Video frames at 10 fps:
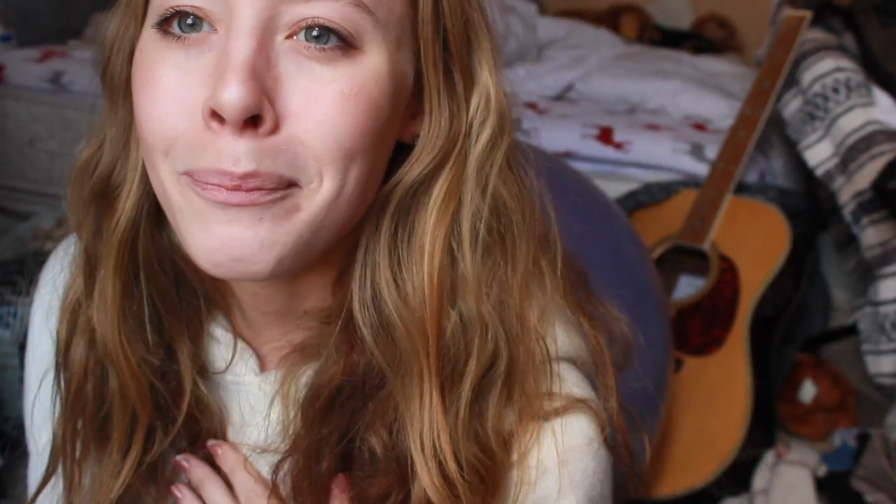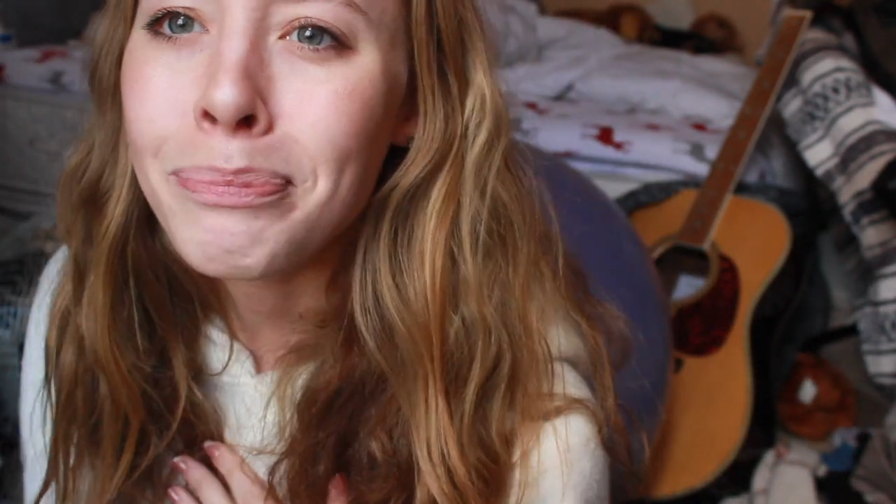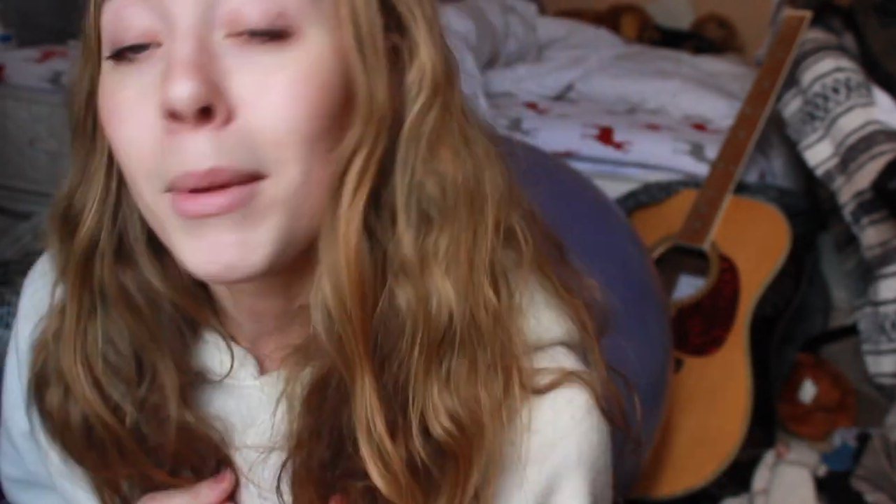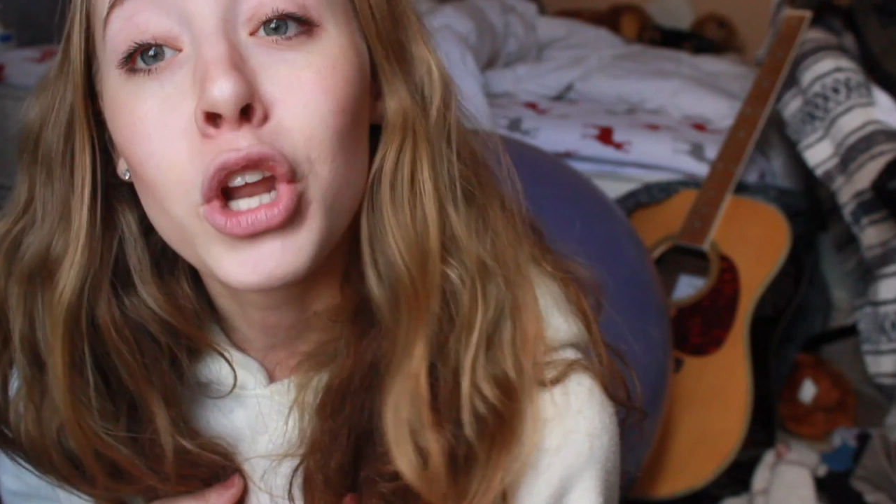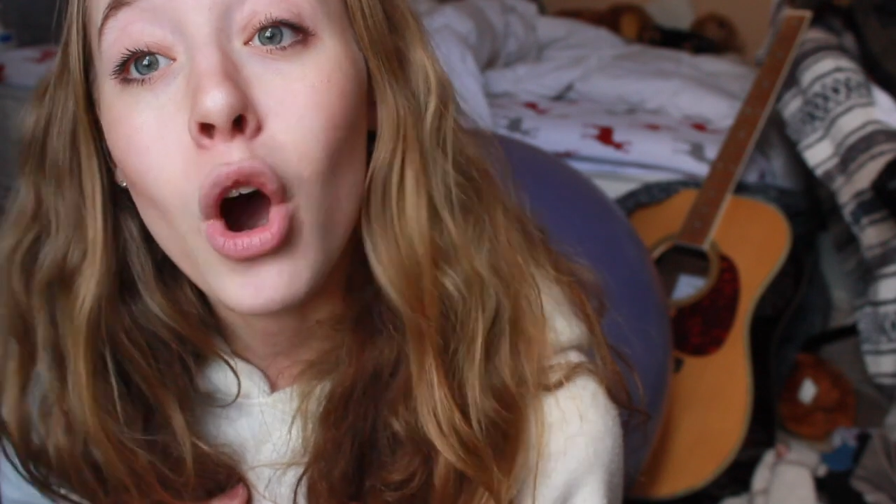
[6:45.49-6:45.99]

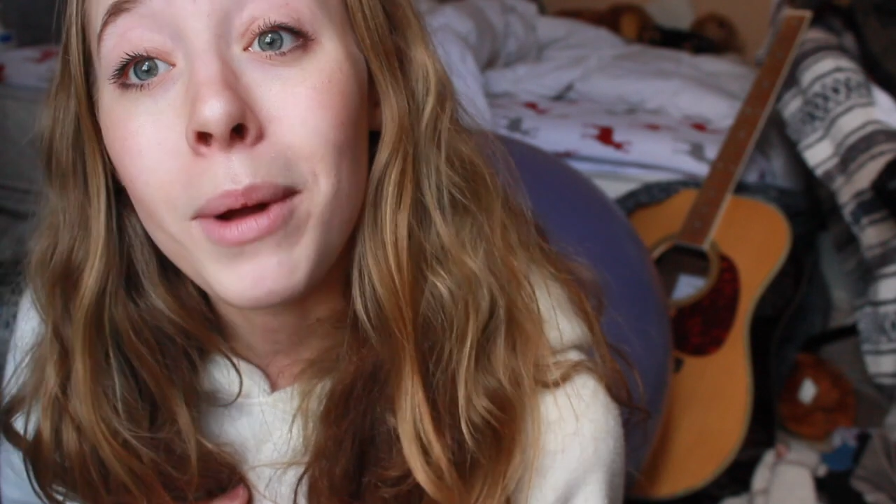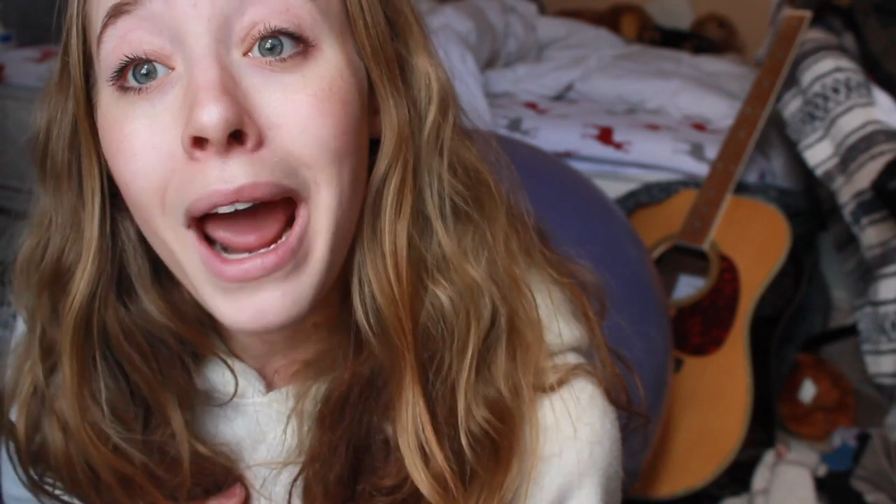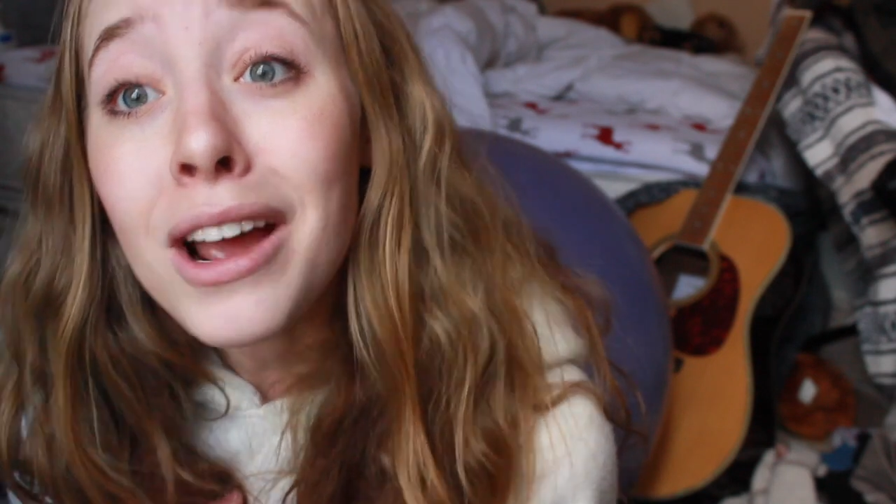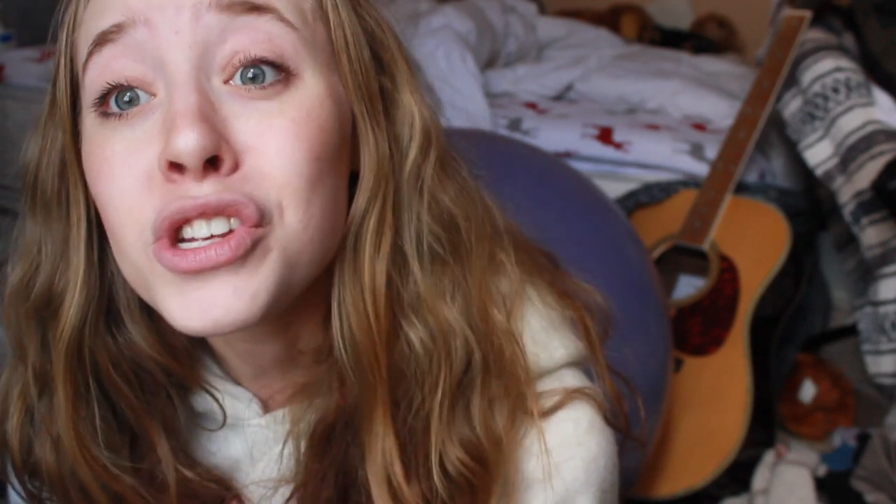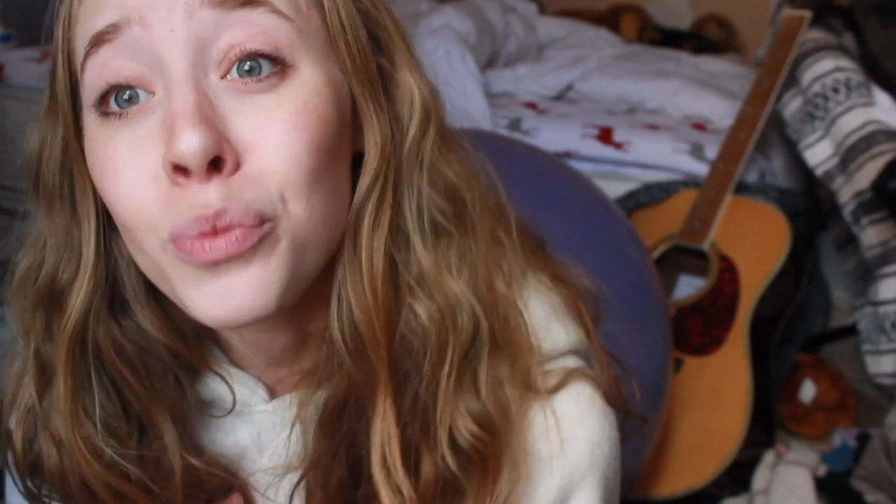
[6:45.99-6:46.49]
Um, no, but
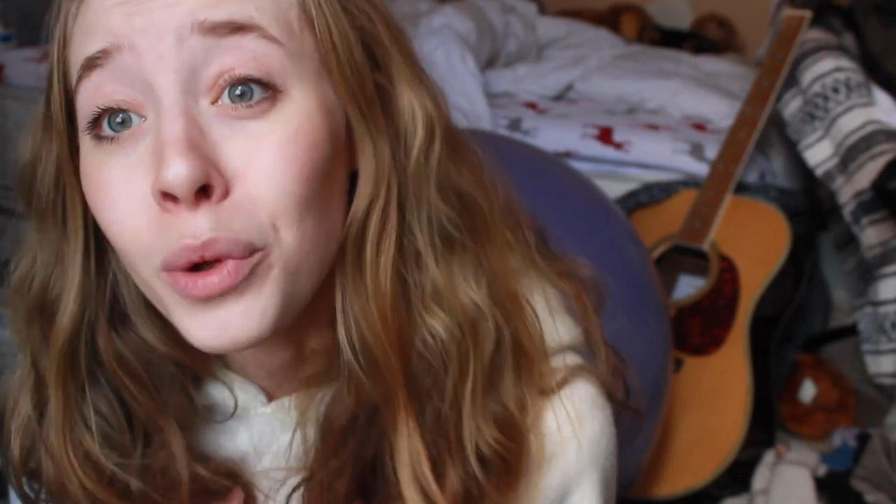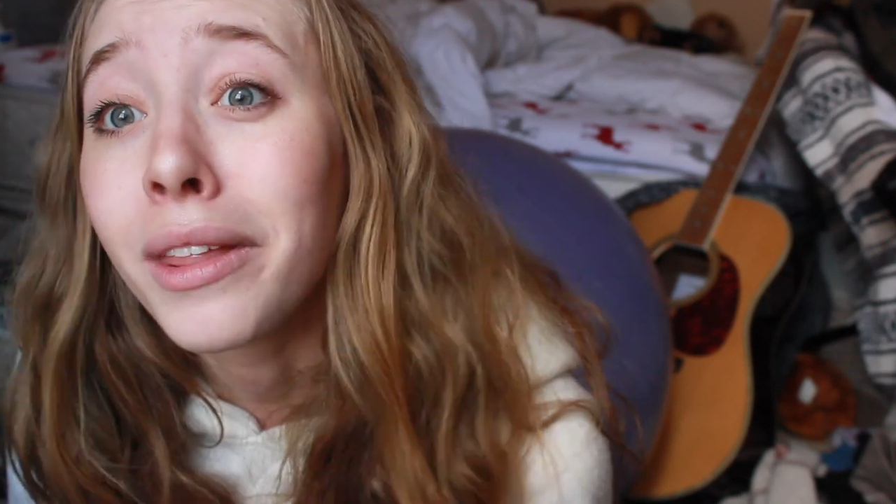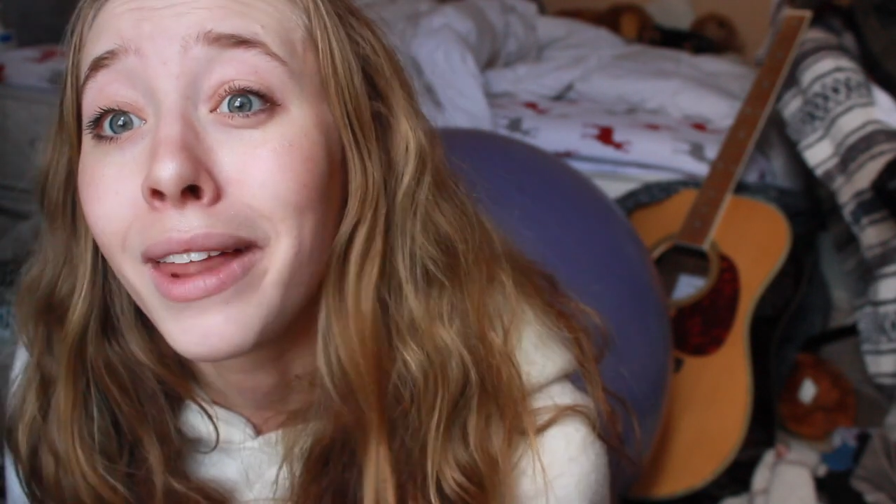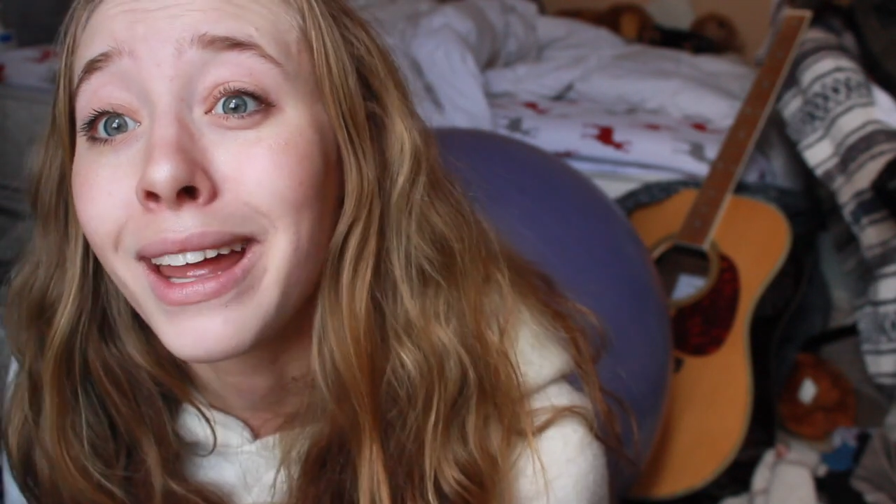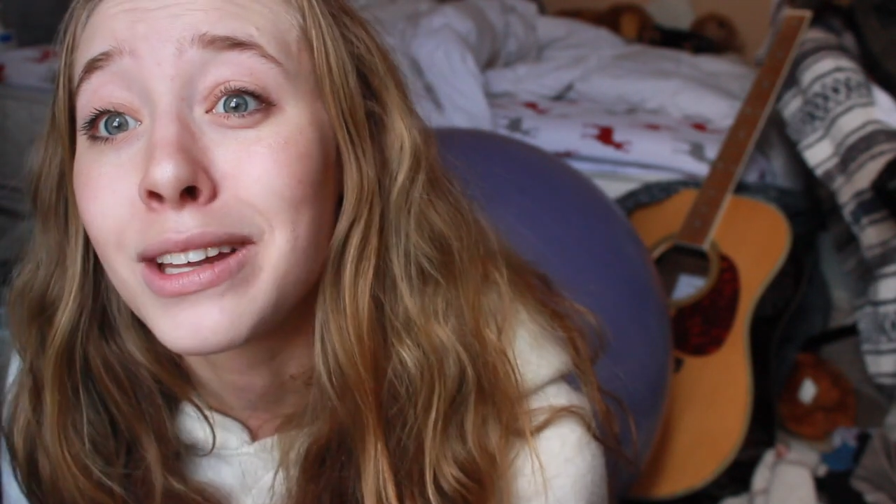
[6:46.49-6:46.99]
I actually
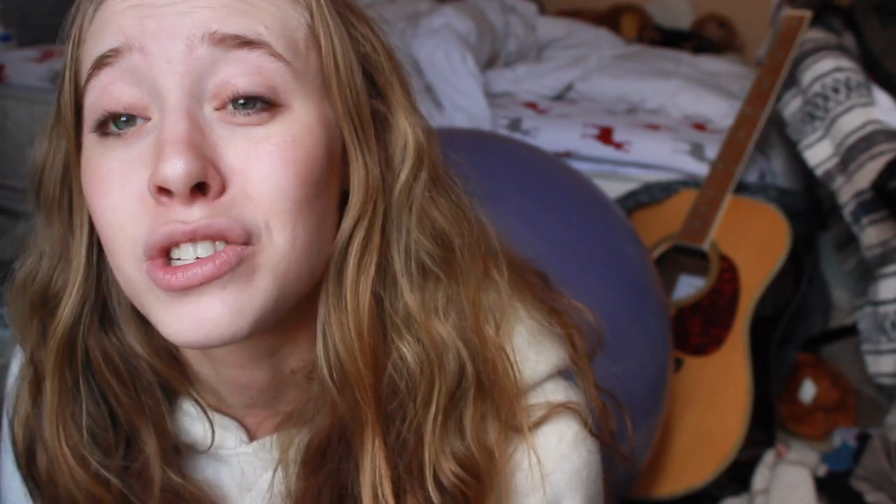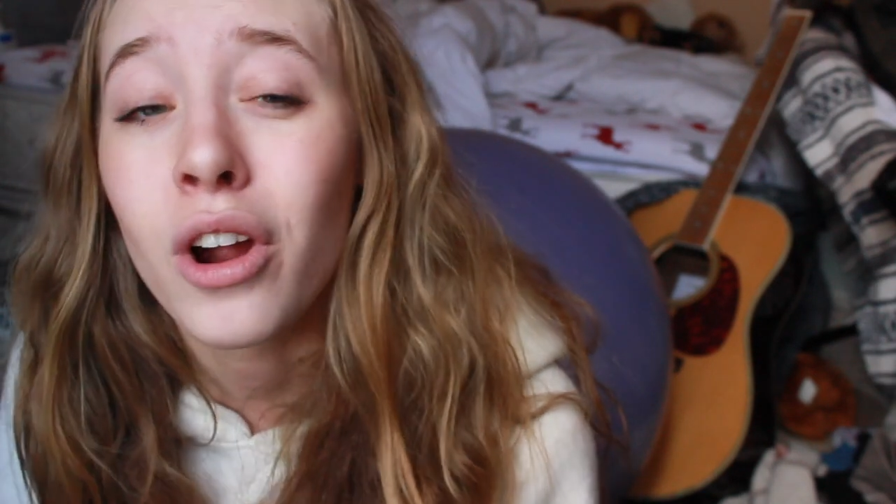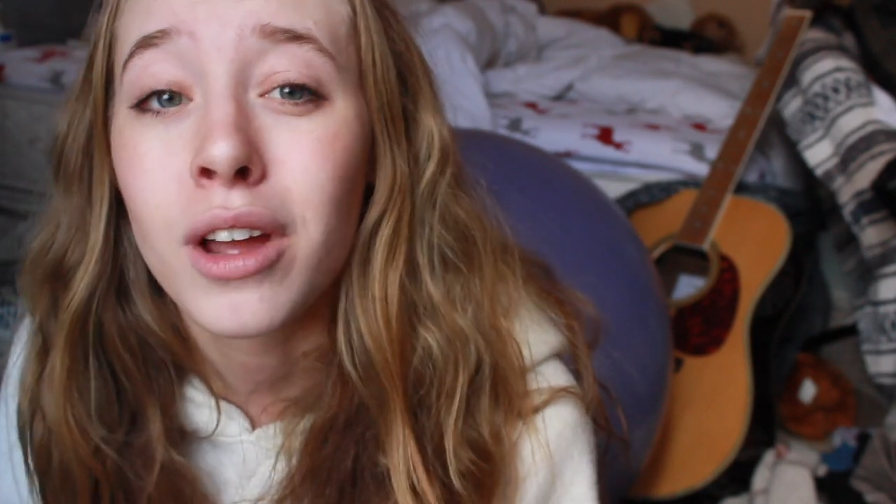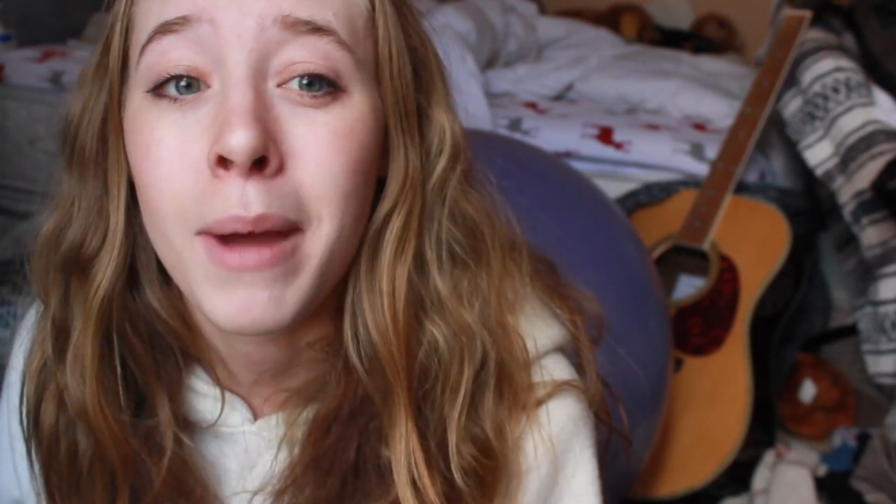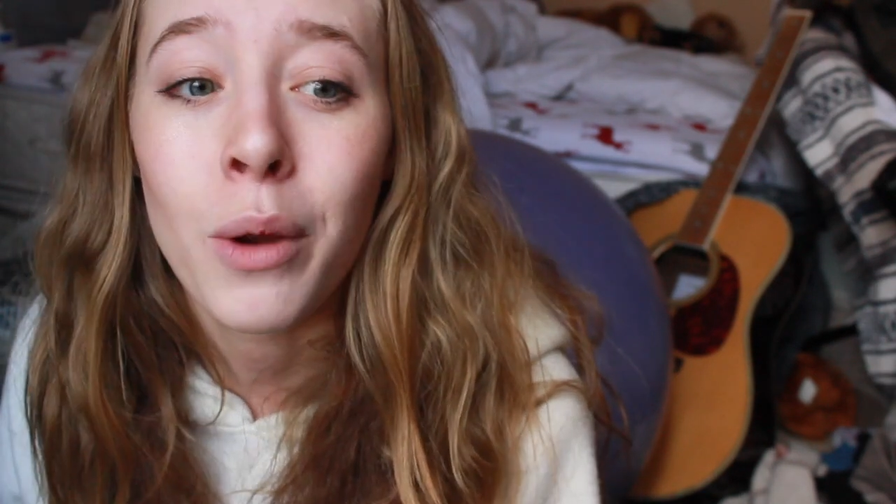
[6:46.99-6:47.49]
really like it
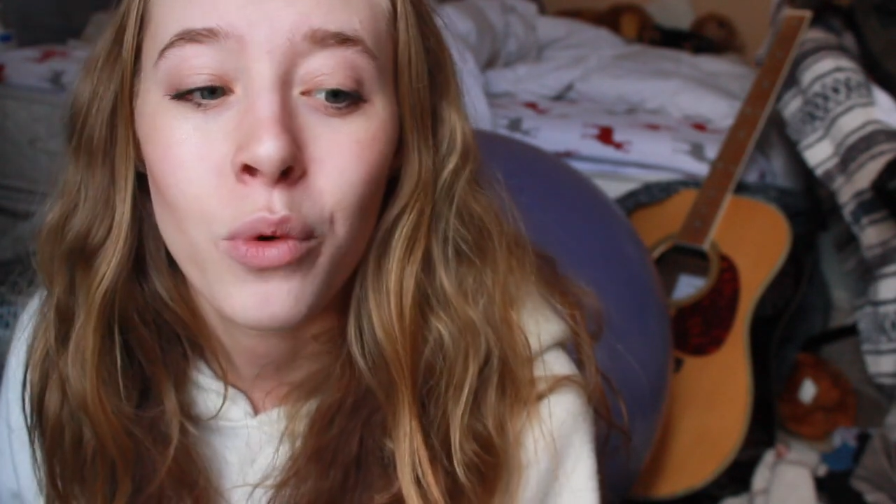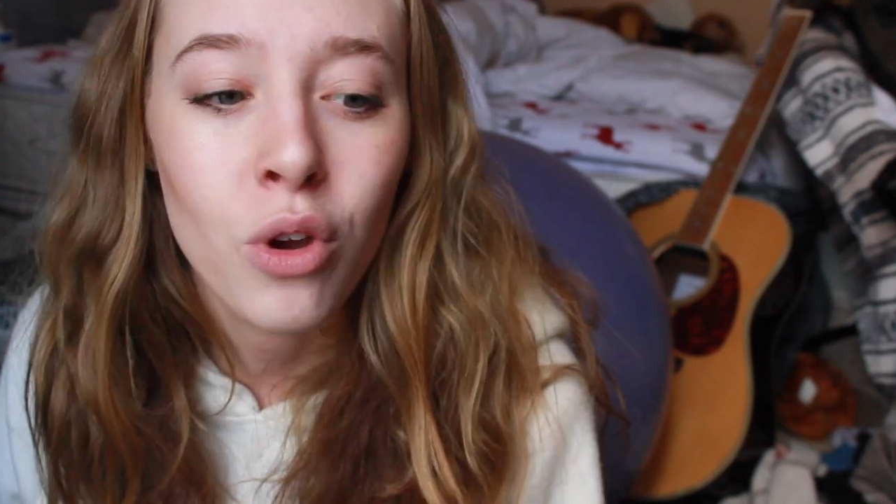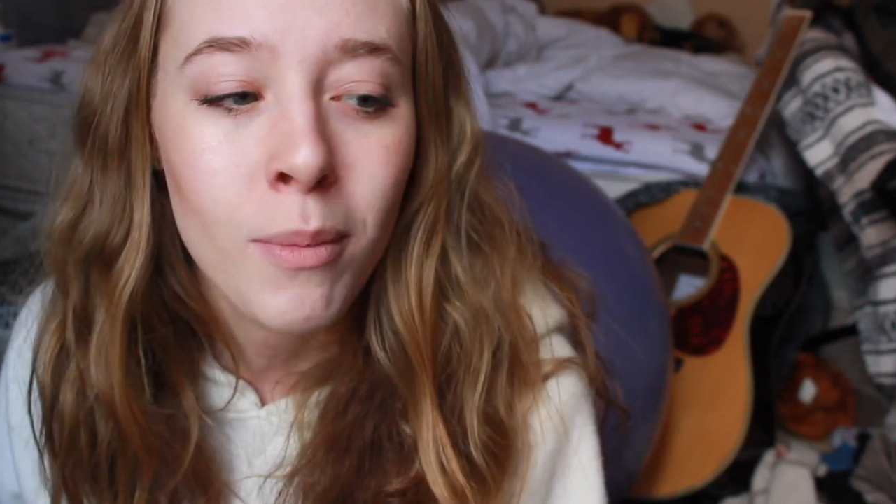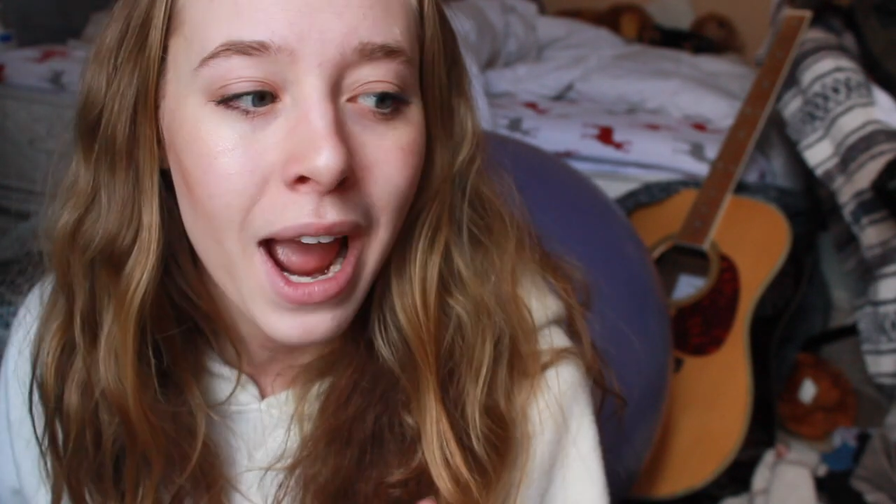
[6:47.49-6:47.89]
dark in my room.